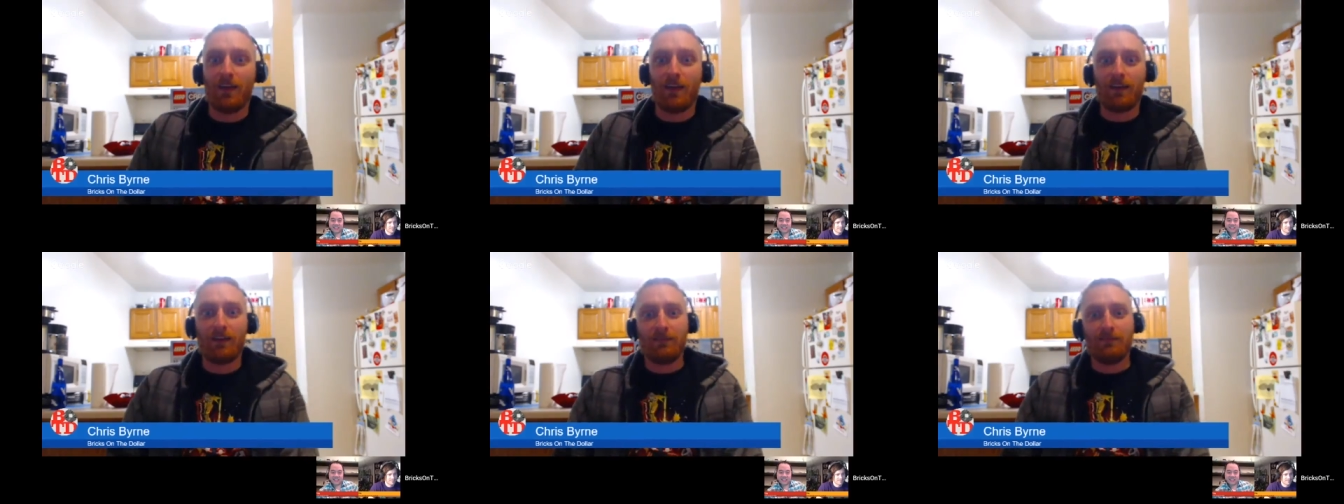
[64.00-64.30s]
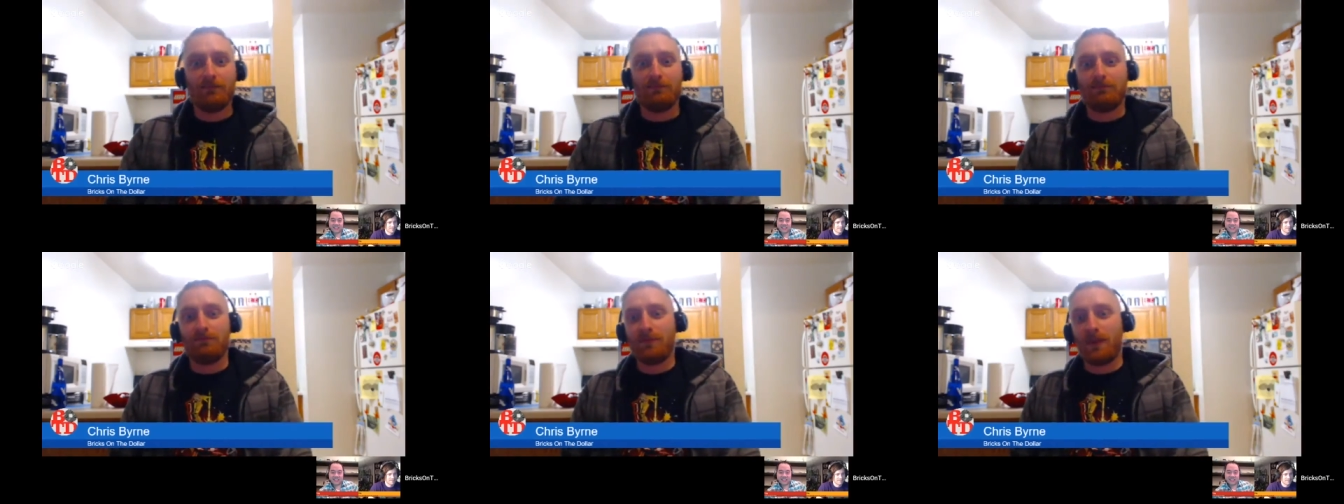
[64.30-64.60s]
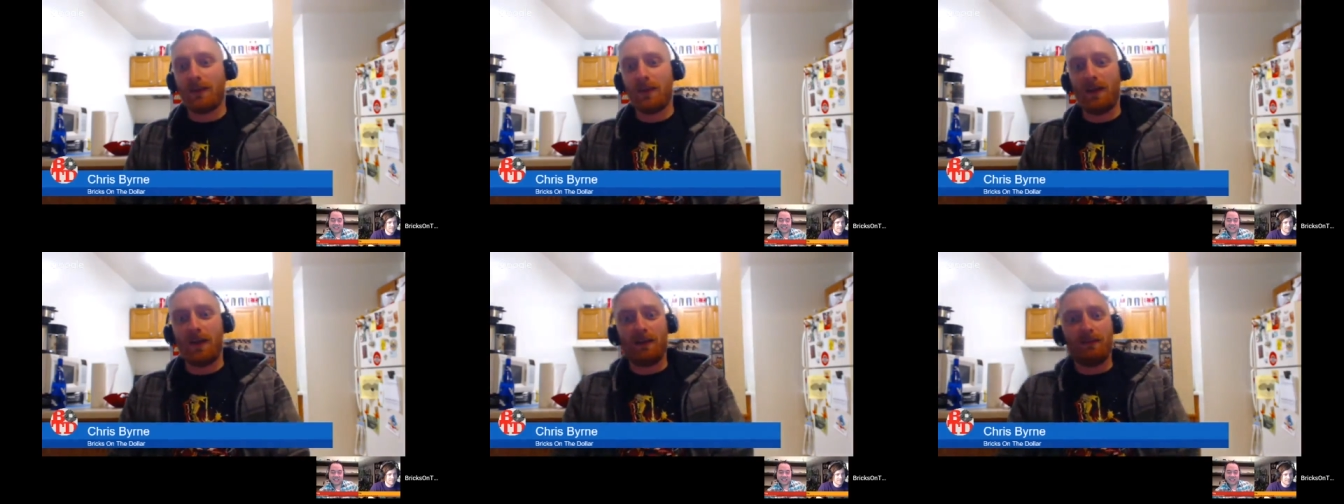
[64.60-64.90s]
I
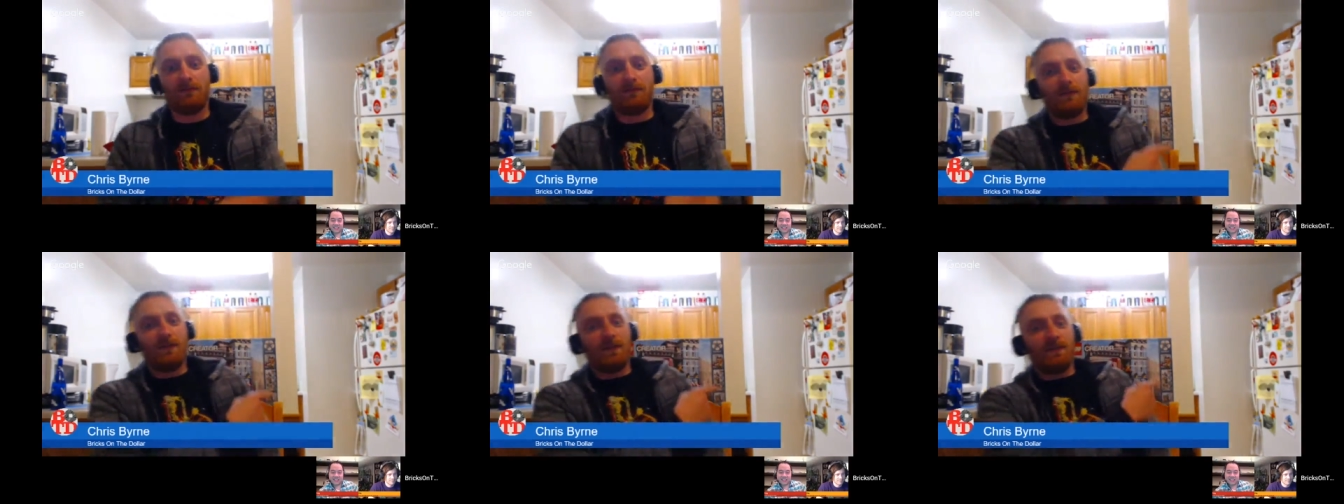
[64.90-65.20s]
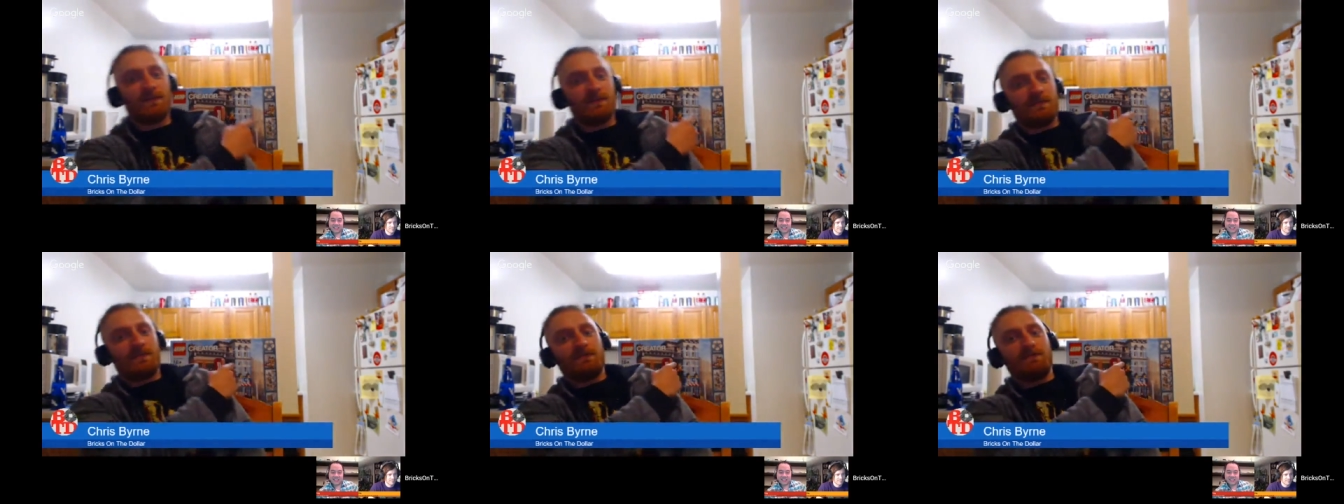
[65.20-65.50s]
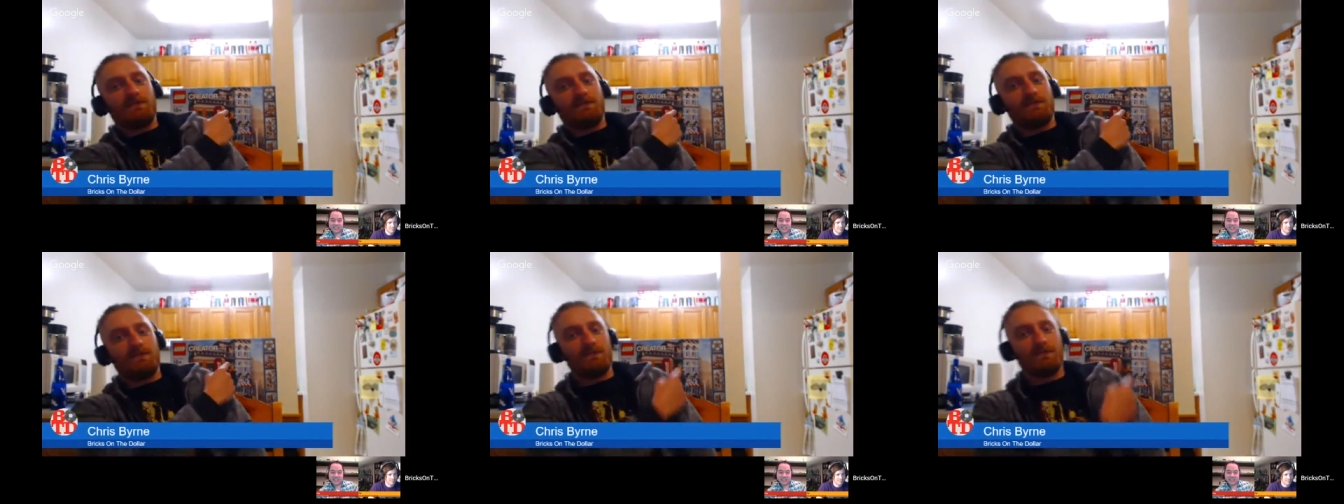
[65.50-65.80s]
I got
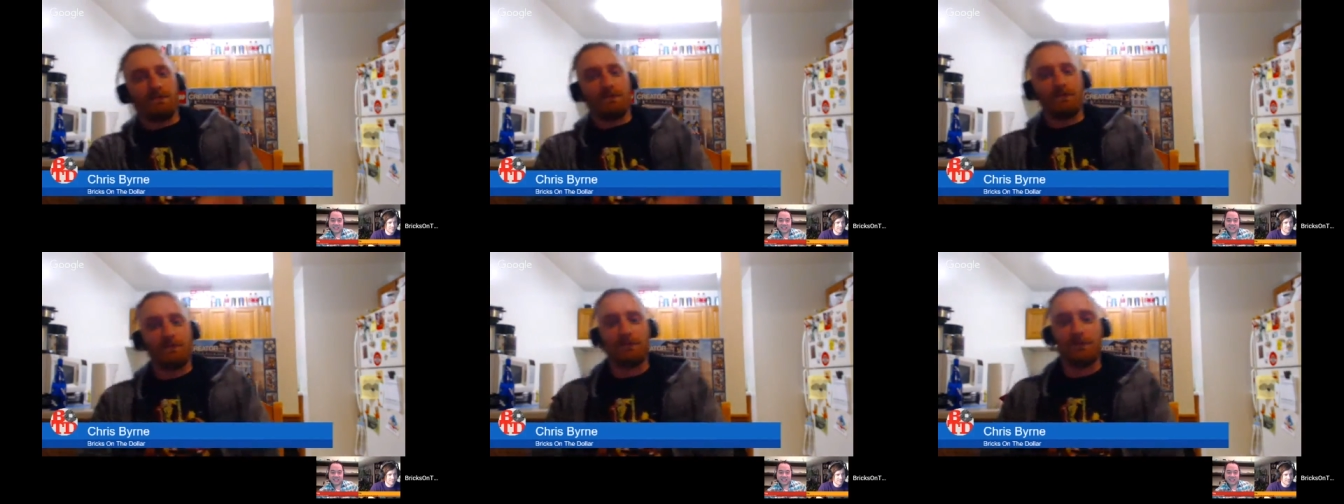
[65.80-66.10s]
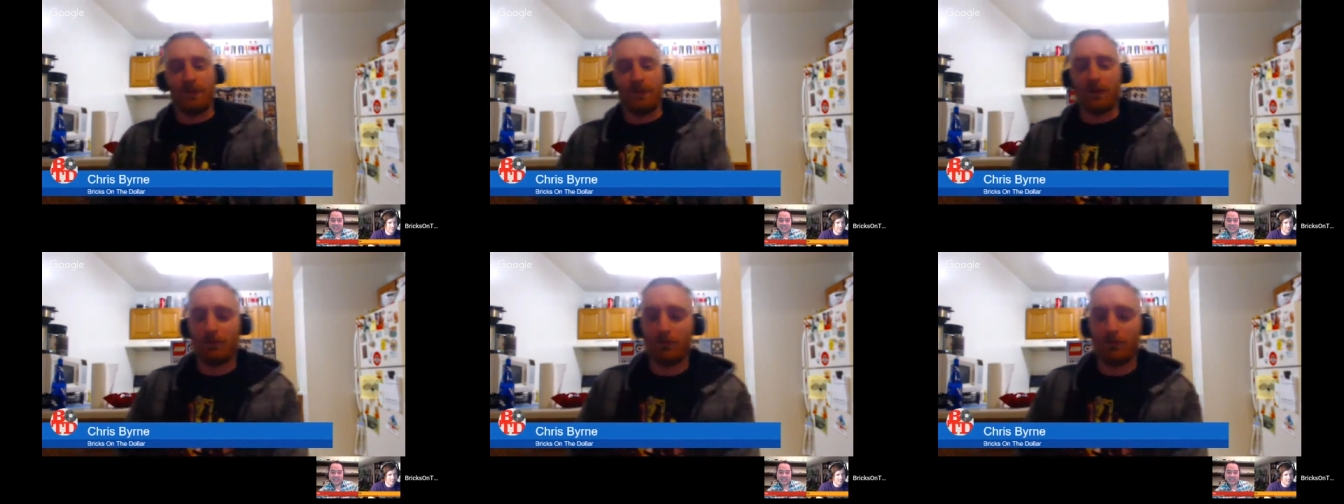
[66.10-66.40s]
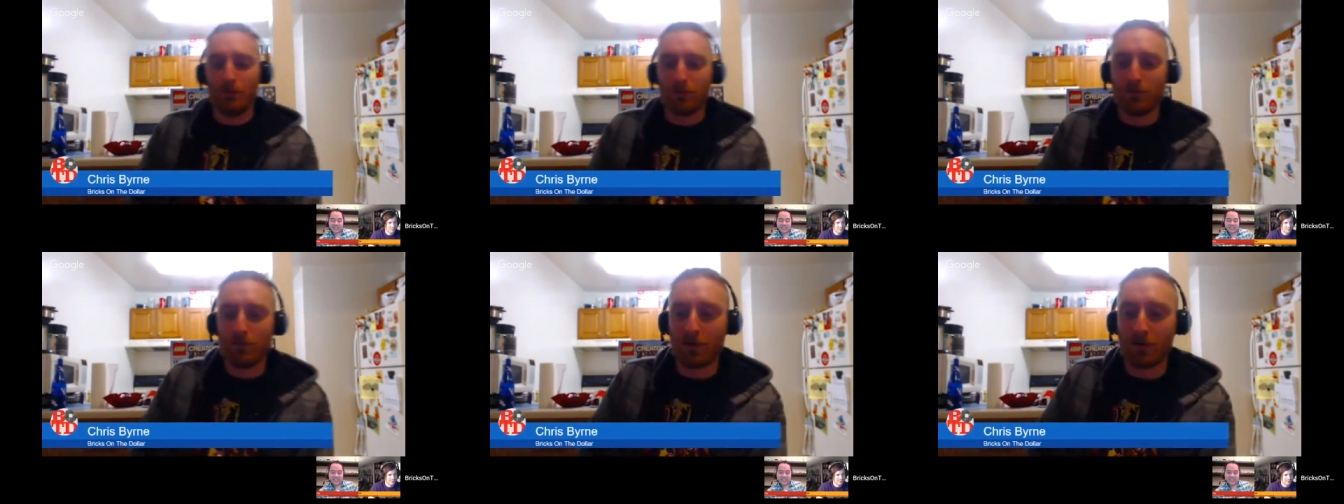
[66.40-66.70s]
this, but
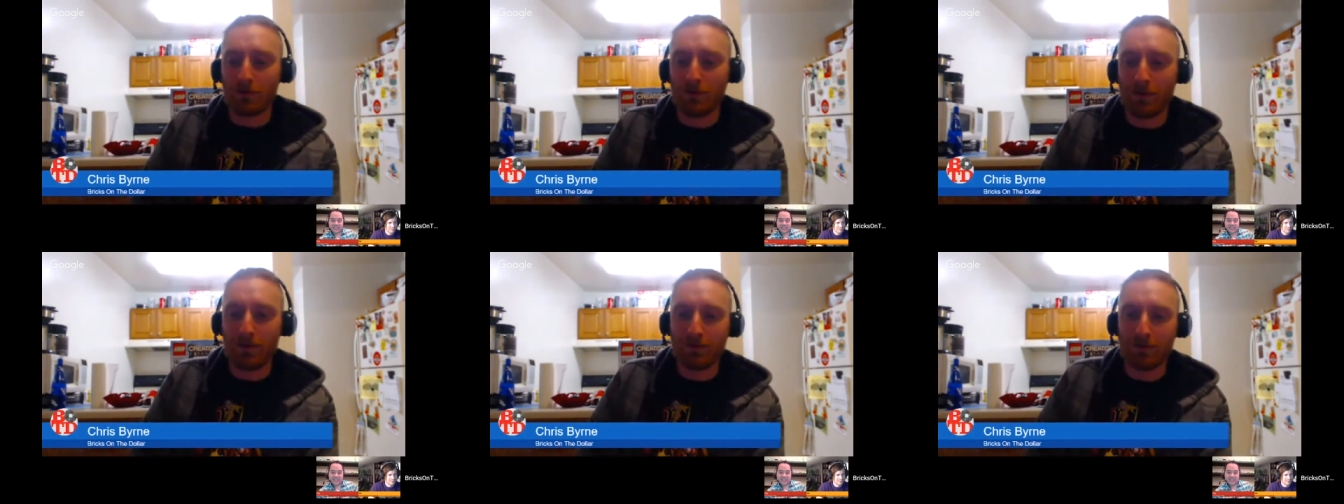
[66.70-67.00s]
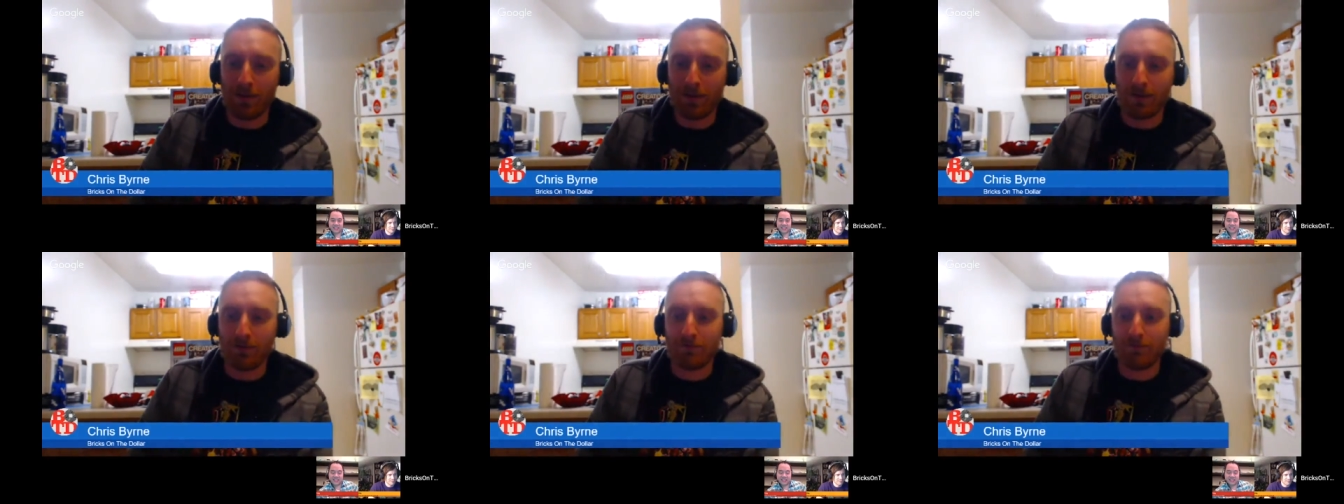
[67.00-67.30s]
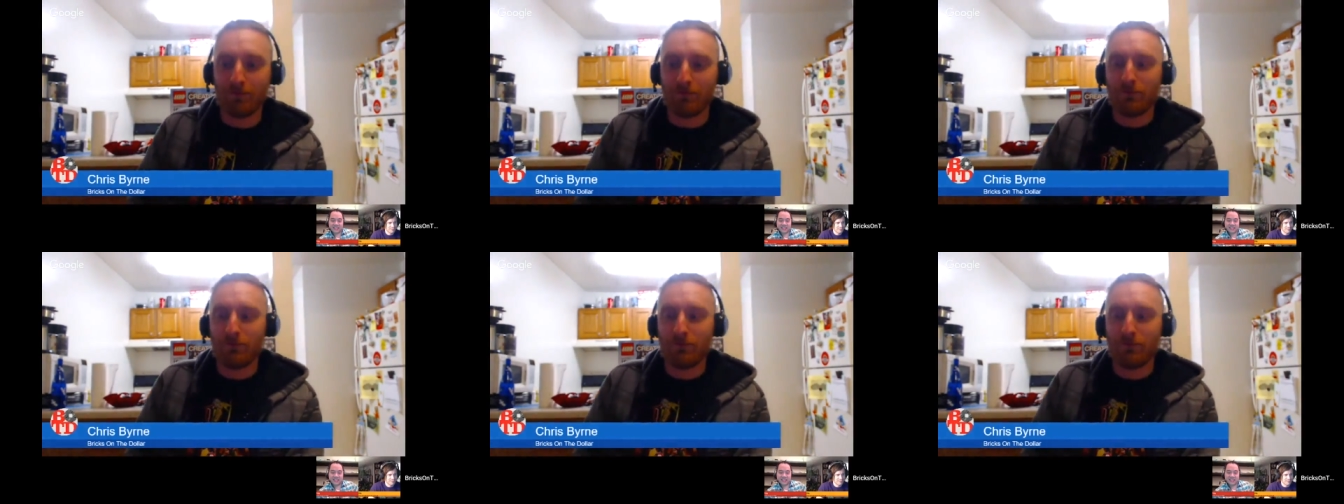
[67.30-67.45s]
we'll talk about that.